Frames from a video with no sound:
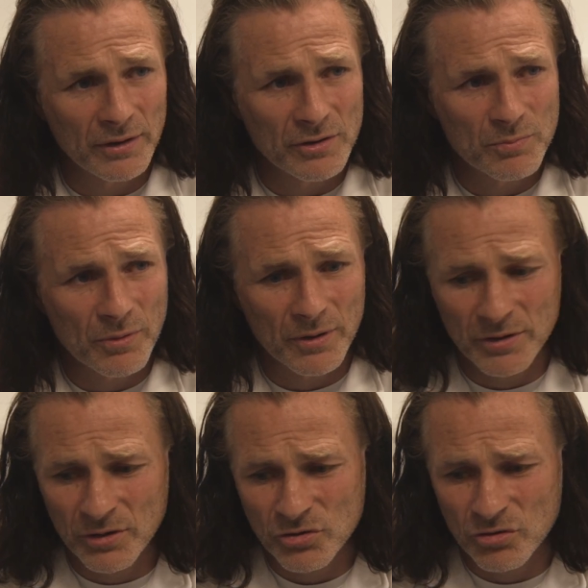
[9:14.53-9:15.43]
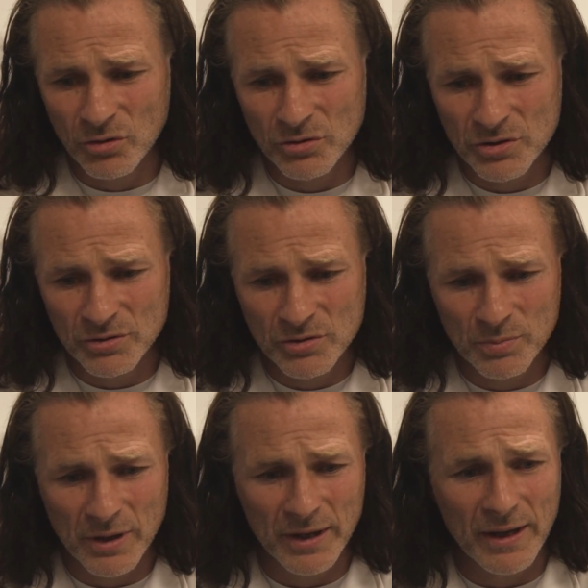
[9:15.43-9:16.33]
He's probably going to struggle to
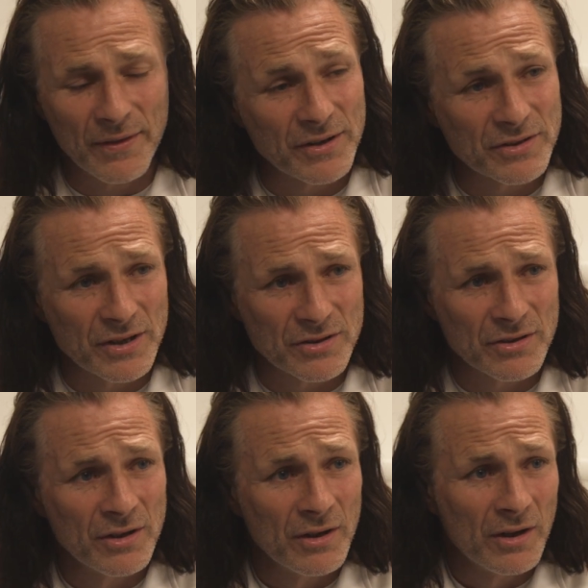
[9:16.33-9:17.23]
play again this season.